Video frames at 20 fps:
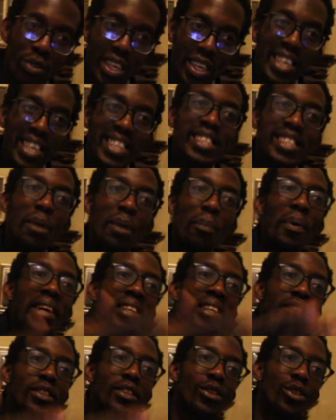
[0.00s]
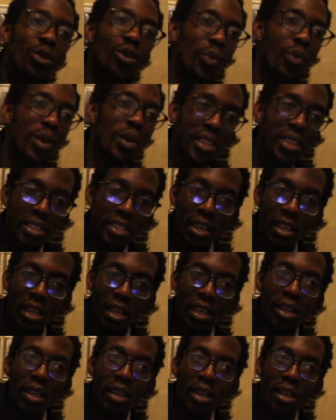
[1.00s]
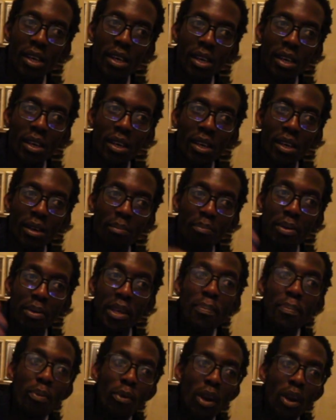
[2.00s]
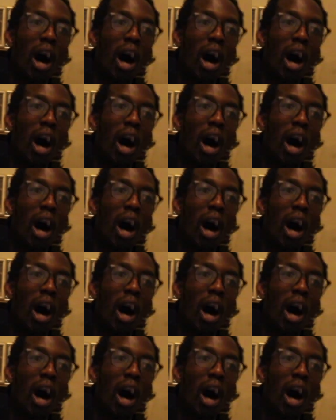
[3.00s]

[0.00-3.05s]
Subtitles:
It's dependent on whether the people